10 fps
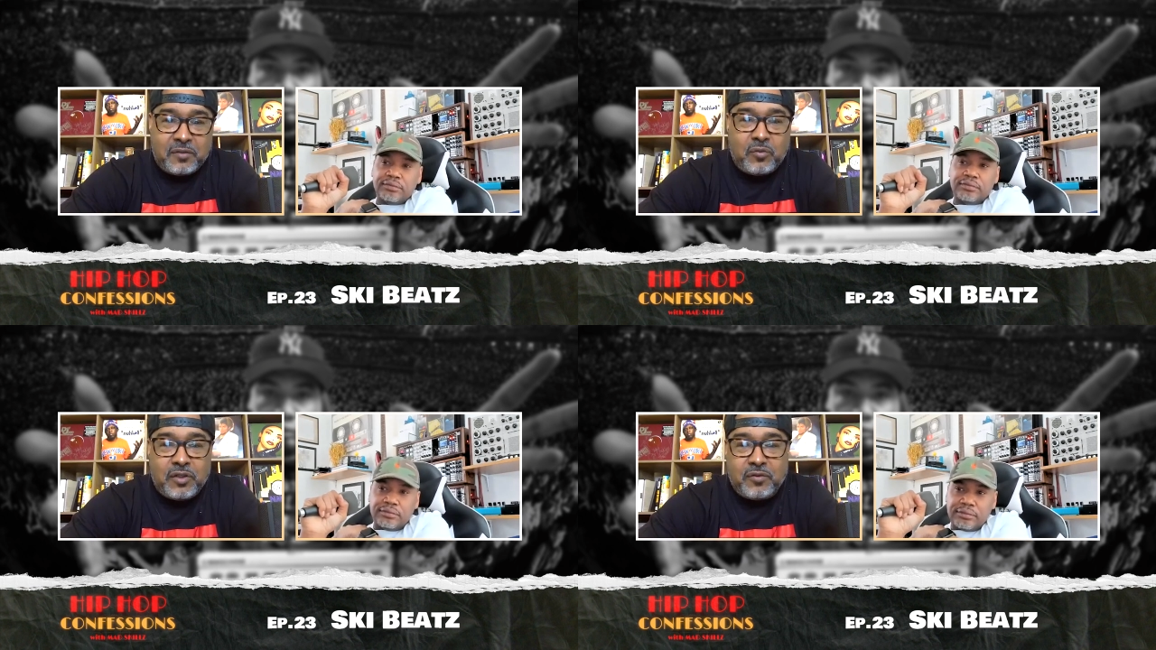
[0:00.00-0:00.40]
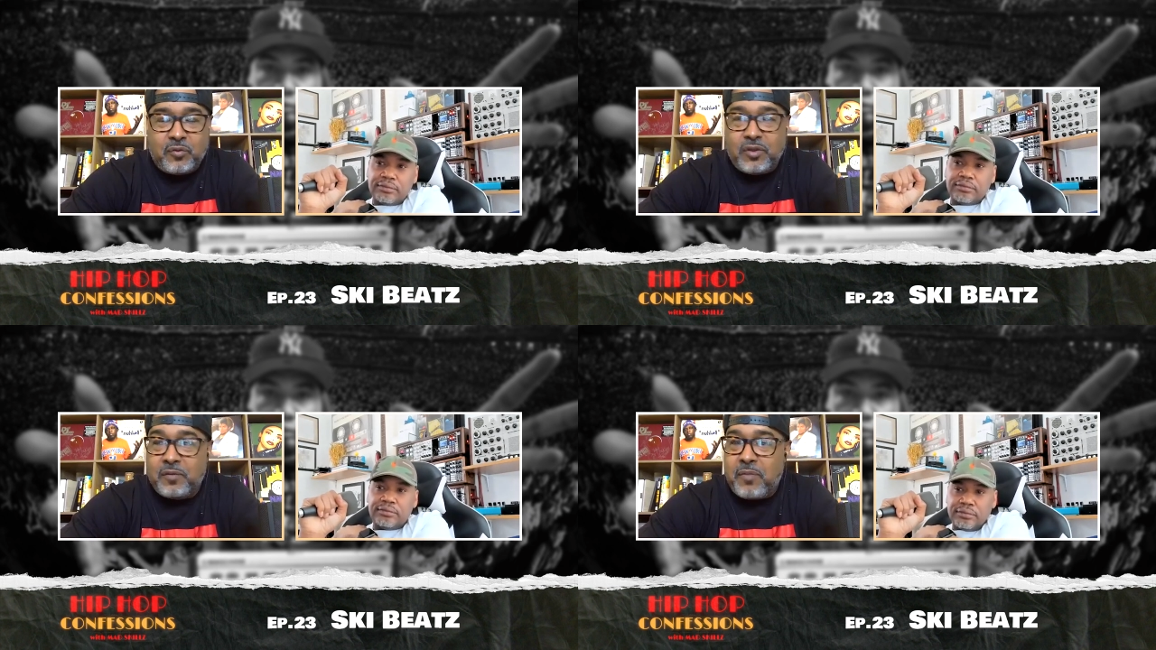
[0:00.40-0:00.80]
Speaker 1: would have
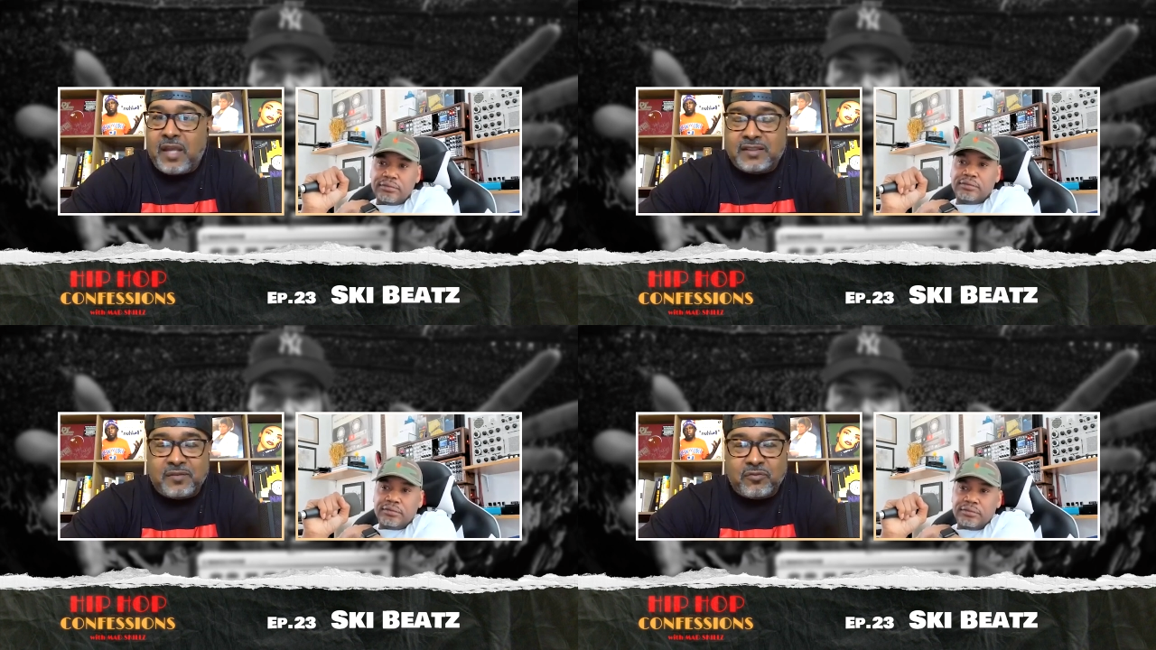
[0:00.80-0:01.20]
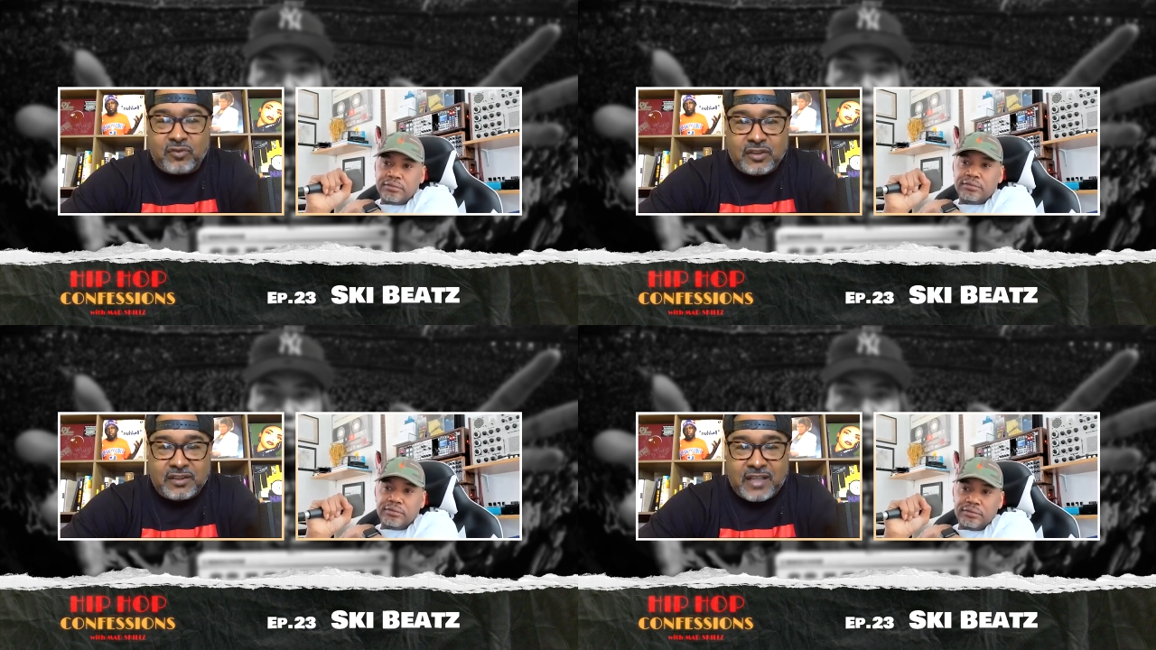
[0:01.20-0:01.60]
would have made some
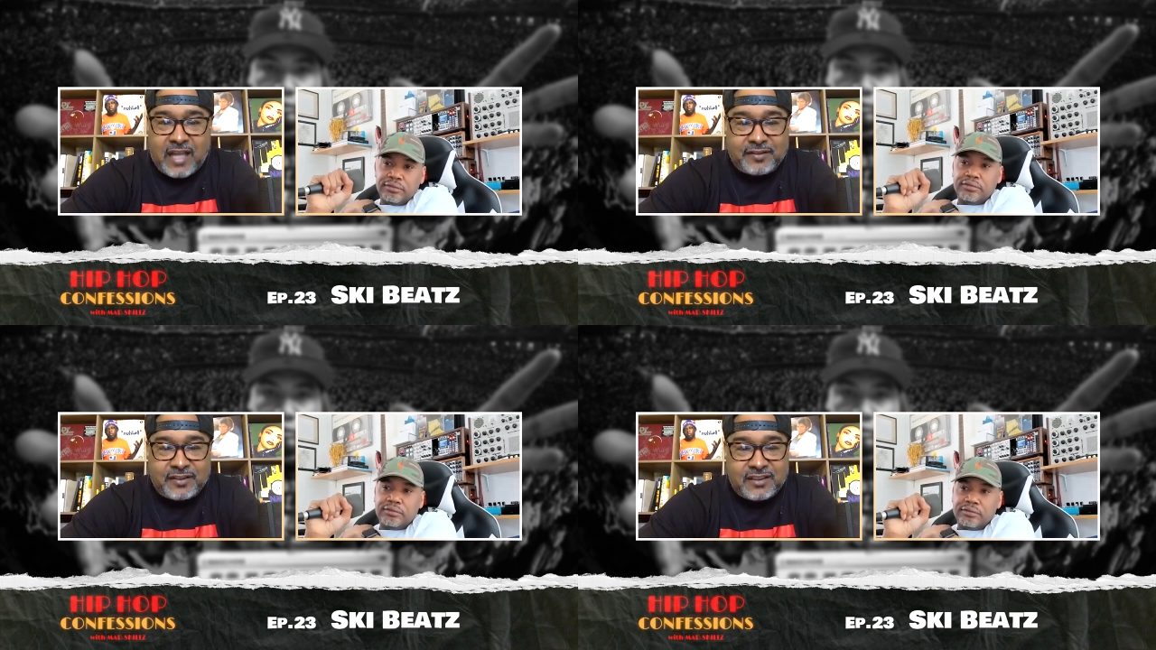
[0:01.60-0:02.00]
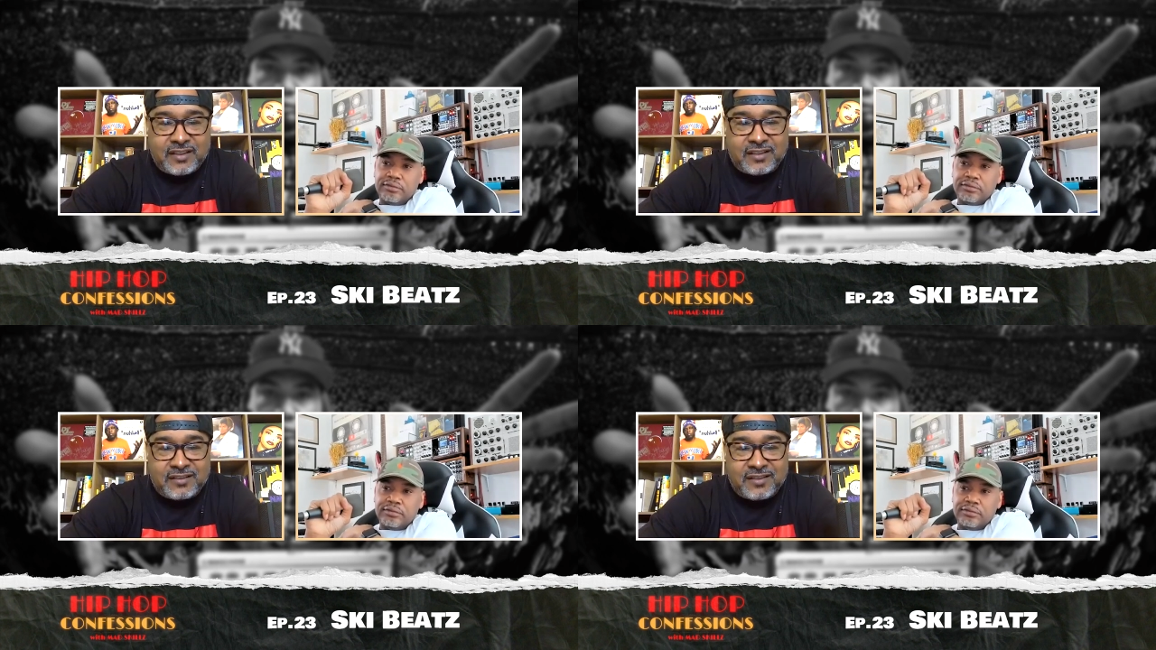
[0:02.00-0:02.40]
real live shit.